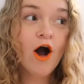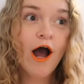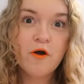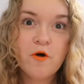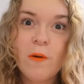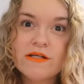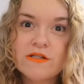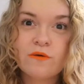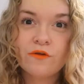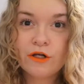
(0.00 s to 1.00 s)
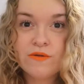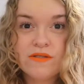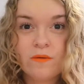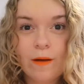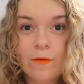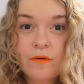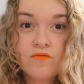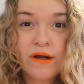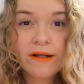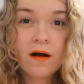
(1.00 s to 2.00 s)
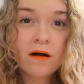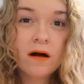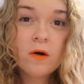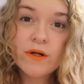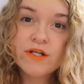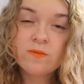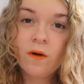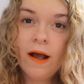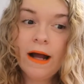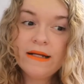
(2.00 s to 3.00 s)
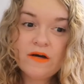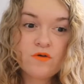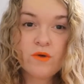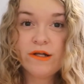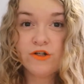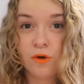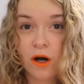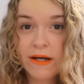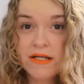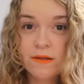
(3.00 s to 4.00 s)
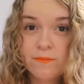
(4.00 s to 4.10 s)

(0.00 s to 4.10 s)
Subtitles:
I always thought that losing weight would be really hard, which is why I never really tried.